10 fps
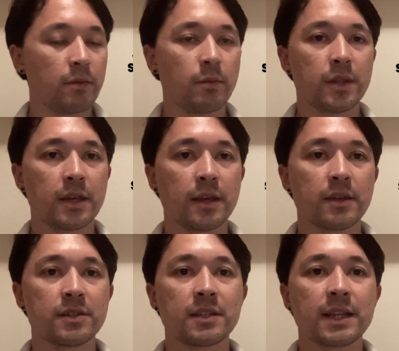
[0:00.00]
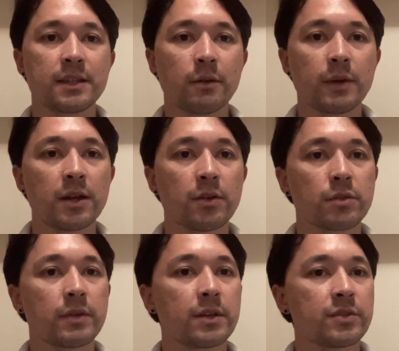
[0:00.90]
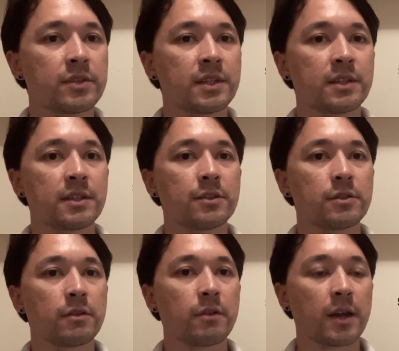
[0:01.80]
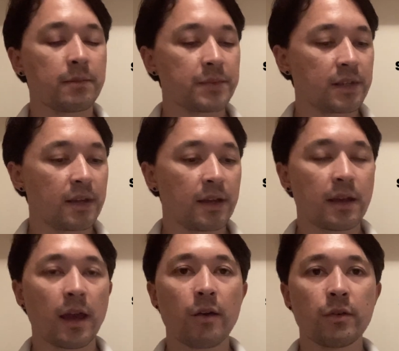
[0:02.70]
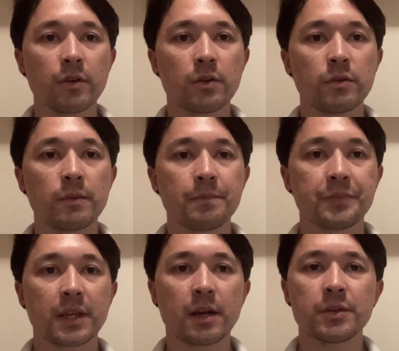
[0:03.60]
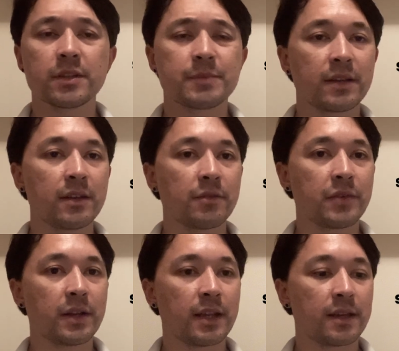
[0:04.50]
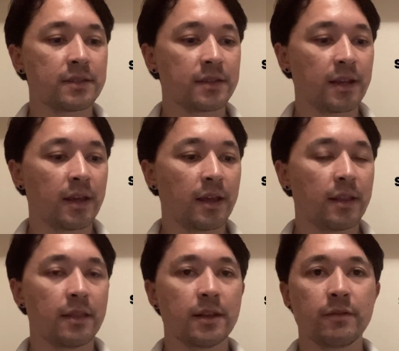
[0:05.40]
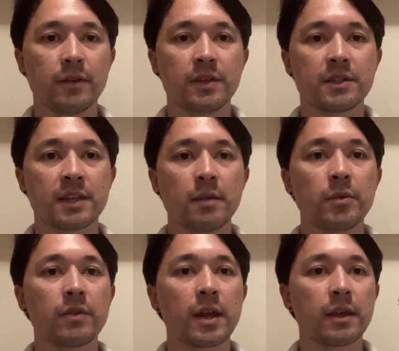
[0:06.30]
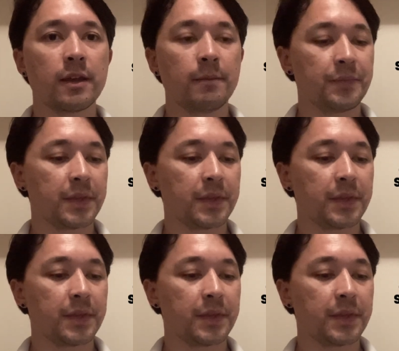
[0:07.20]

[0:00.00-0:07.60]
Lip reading: With a static weight of 362 grams out on court, I would expect nothing less than a very stable racket.